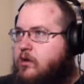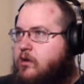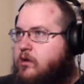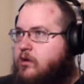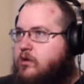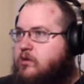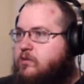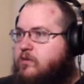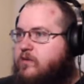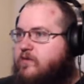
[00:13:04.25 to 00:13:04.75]

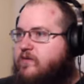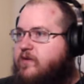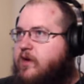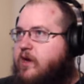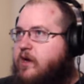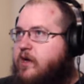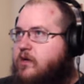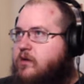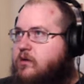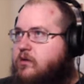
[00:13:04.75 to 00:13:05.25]
So we've
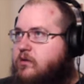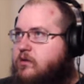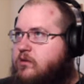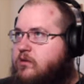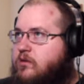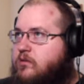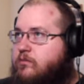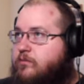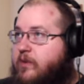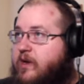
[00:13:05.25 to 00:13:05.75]
got,
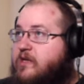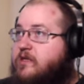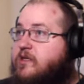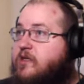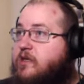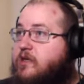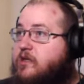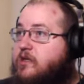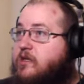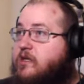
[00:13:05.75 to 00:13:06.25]

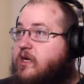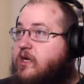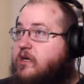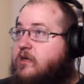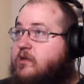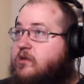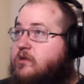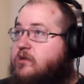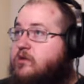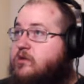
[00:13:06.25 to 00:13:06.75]
basically just
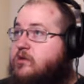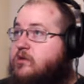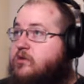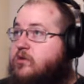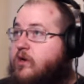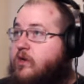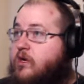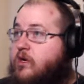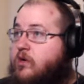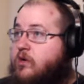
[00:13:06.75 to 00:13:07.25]
head
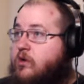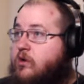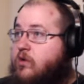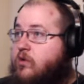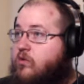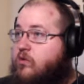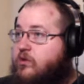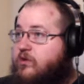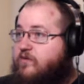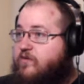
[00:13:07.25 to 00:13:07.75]
straight
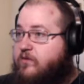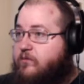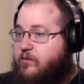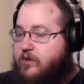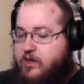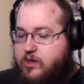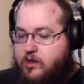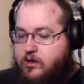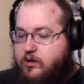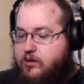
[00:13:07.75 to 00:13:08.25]
north from
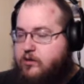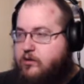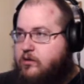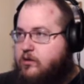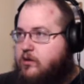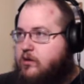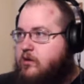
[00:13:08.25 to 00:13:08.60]
here.